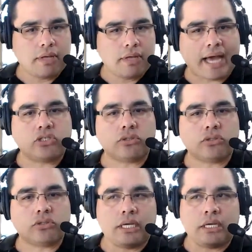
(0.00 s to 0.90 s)

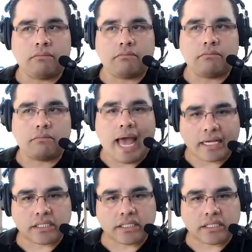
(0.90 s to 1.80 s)
actually
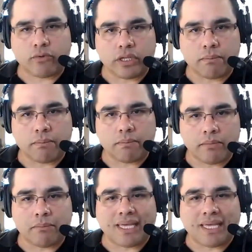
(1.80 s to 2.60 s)
asking for the appointment,